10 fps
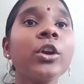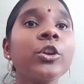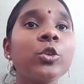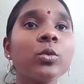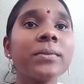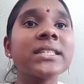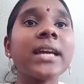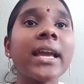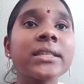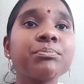You must
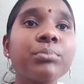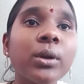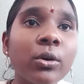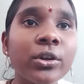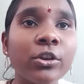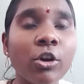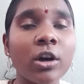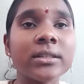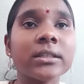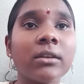explore
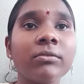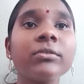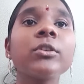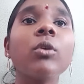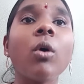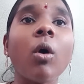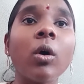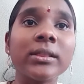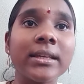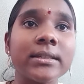yourself to
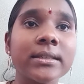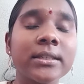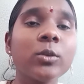all these.